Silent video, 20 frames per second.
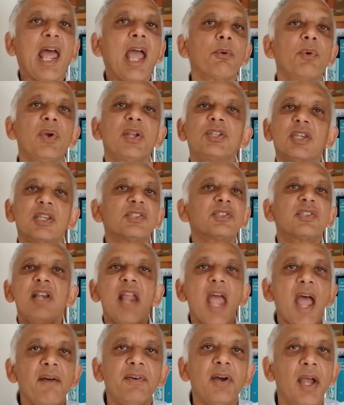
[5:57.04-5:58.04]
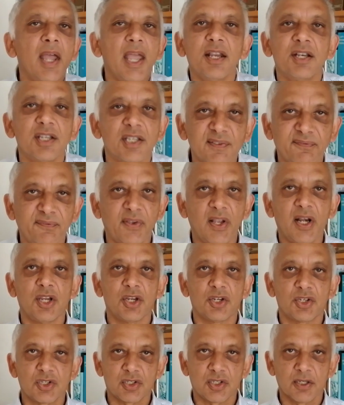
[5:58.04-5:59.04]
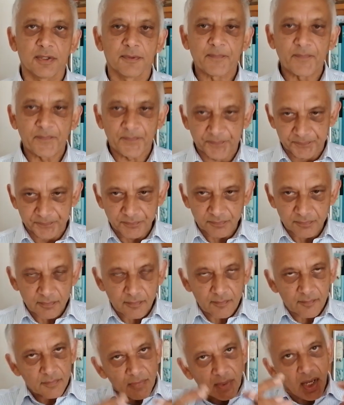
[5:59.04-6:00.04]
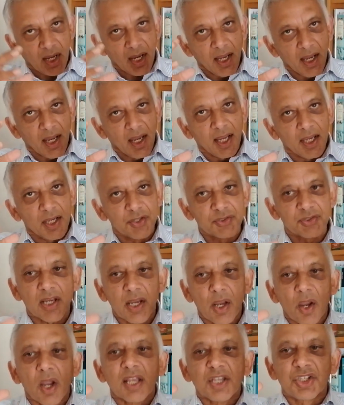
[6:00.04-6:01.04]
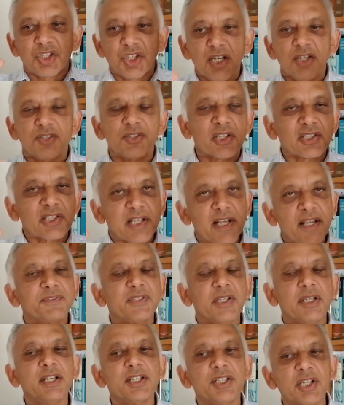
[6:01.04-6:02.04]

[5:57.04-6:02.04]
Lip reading: language is never, "It is finished." You see, Jesus lives in